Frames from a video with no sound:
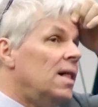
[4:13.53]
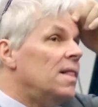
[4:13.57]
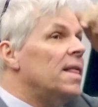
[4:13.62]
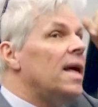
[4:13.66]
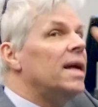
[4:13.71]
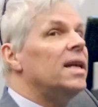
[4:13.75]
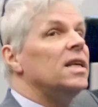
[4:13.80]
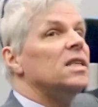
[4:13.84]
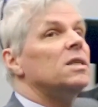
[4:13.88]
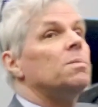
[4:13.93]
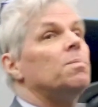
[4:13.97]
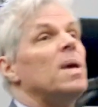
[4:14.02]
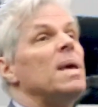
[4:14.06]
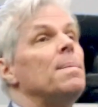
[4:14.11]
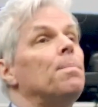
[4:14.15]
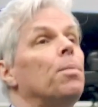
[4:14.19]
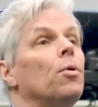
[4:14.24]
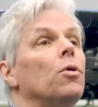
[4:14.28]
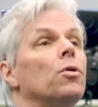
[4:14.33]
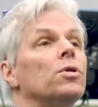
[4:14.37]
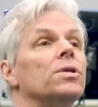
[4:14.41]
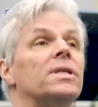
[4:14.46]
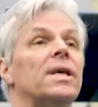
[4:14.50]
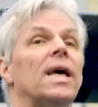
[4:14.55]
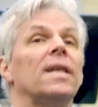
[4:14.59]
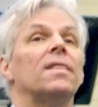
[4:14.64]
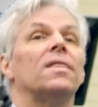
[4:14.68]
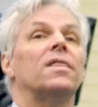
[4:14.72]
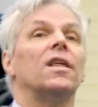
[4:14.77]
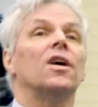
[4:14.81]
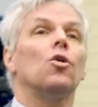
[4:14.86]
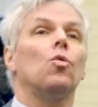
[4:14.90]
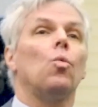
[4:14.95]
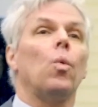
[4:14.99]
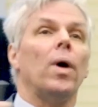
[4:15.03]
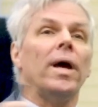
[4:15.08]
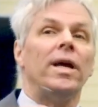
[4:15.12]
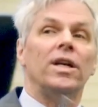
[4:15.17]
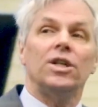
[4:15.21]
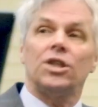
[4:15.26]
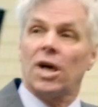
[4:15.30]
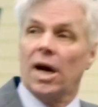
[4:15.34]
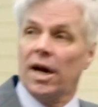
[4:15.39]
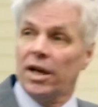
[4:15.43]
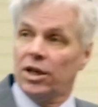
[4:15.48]
That is, people set their
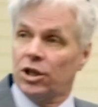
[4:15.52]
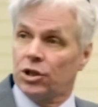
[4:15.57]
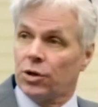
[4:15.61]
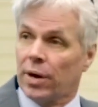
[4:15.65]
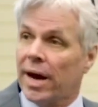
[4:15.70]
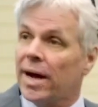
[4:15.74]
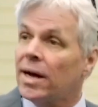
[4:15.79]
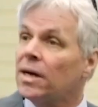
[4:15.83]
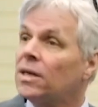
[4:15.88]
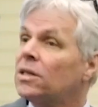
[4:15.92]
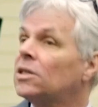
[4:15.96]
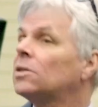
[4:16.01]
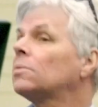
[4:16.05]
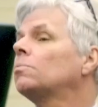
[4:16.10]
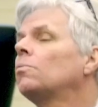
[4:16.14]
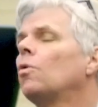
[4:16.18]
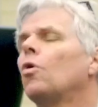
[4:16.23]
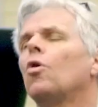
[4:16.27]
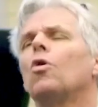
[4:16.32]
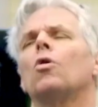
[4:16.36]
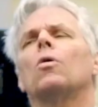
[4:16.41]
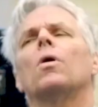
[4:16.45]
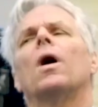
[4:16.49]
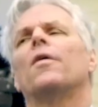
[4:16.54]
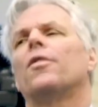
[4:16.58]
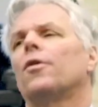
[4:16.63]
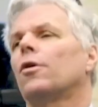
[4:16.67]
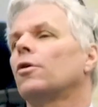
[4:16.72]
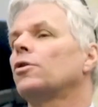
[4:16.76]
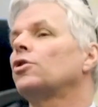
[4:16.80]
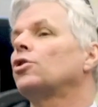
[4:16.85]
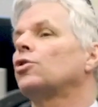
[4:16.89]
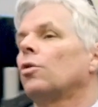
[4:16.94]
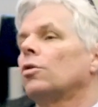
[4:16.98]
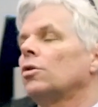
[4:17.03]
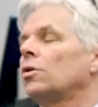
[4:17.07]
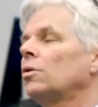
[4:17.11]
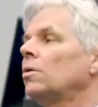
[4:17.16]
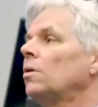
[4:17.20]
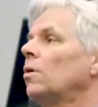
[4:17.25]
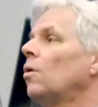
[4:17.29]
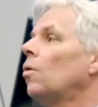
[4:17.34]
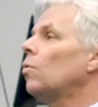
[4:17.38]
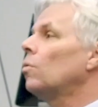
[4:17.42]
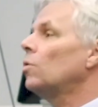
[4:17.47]
wage contracts or
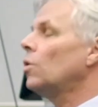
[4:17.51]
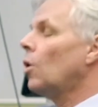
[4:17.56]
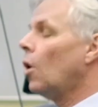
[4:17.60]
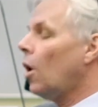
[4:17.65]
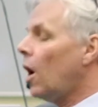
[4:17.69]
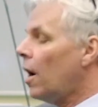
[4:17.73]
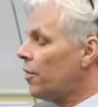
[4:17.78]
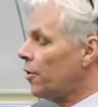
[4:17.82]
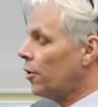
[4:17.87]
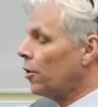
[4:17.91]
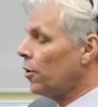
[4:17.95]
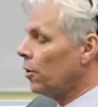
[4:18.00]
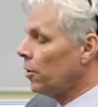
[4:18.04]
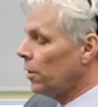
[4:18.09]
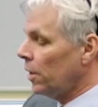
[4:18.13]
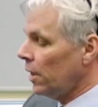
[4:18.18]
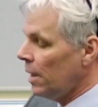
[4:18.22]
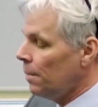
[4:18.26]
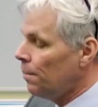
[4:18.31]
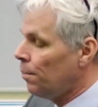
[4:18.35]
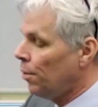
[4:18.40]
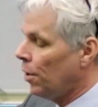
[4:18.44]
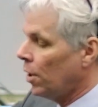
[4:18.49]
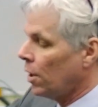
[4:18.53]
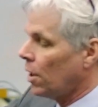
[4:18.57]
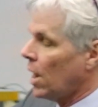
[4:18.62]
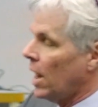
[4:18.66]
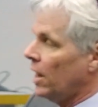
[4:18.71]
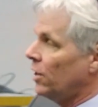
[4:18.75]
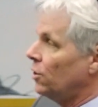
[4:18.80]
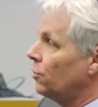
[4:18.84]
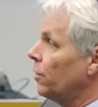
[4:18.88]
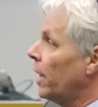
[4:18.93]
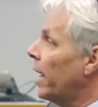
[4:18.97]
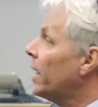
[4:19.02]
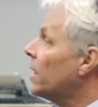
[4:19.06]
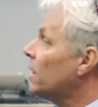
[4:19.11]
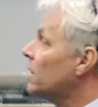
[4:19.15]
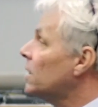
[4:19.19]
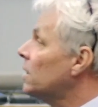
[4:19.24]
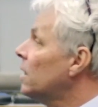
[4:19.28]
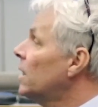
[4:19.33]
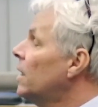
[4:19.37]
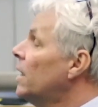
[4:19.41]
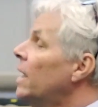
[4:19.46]
other input
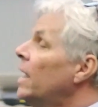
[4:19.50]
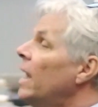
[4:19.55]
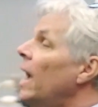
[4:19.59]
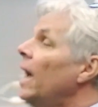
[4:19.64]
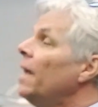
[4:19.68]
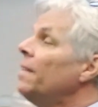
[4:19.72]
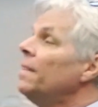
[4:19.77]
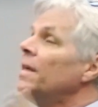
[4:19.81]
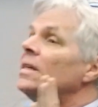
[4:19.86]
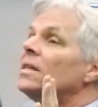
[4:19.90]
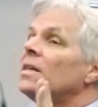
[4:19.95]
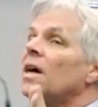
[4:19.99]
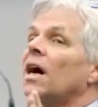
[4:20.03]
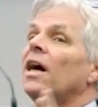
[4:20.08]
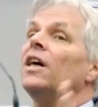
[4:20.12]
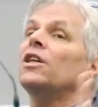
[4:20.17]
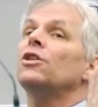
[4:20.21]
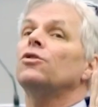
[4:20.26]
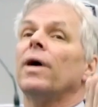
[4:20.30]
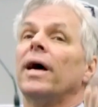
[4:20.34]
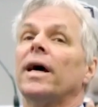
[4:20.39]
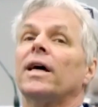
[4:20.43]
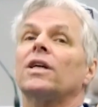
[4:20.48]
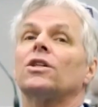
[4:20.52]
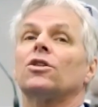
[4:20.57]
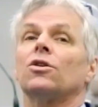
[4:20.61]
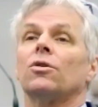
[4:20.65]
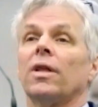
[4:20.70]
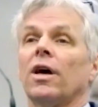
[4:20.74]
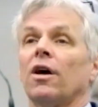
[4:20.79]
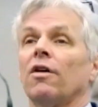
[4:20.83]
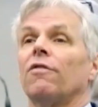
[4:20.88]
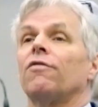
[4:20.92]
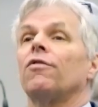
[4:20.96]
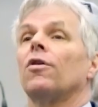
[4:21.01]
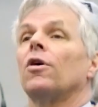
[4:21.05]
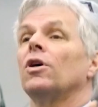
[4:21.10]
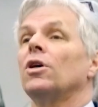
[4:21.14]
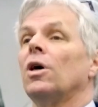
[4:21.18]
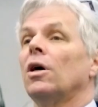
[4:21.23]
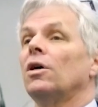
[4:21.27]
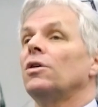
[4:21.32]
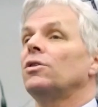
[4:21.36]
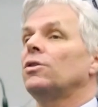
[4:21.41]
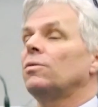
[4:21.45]
contracts, and these contracts are there
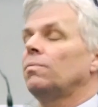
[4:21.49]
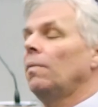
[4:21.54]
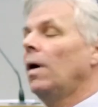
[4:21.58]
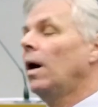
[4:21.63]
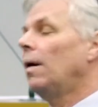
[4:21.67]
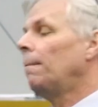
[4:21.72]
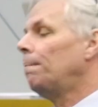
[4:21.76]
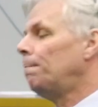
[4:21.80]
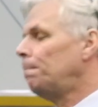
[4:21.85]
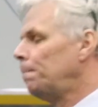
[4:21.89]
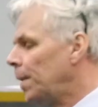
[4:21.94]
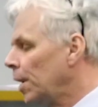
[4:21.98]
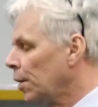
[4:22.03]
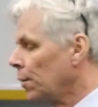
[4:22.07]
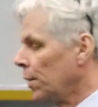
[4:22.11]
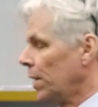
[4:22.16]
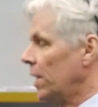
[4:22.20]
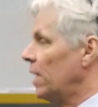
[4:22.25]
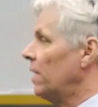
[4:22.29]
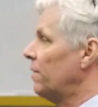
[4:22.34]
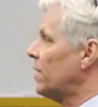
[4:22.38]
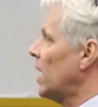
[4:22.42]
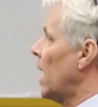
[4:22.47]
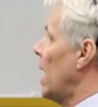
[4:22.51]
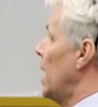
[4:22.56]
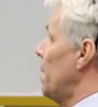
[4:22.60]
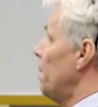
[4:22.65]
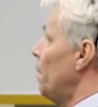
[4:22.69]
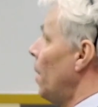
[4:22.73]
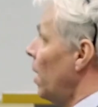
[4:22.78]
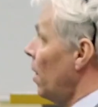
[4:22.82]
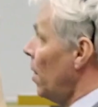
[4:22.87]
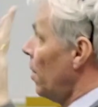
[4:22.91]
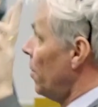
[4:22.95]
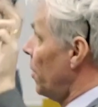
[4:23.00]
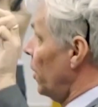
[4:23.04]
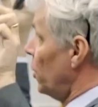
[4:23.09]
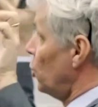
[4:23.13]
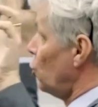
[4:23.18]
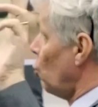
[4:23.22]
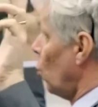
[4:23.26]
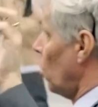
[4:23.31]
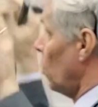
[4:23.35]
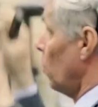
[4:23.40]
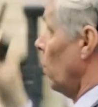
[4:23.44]
for a period of time, the
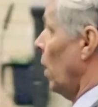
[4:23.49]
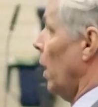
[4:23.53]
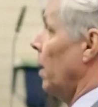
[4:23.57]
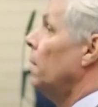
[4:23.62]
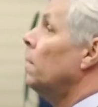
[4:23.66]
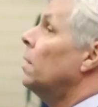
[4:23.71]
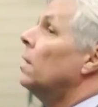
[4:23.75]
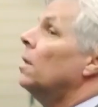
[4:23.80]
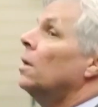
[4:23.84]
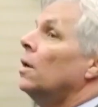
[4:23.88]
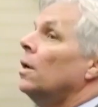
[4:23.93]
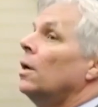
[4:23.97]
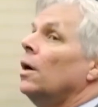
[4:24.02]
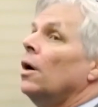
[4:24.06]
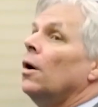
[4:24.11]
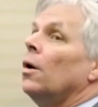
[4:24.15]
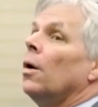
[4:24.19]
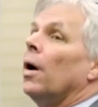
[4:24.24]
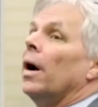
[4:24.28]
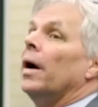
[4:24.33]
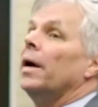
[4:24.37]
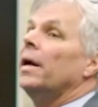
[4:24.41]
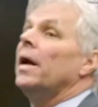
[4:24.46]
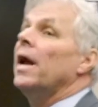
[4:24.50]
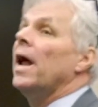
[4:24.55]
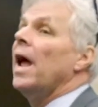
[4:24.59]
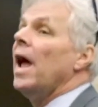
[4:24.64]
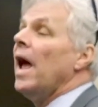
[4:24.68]
short run, right?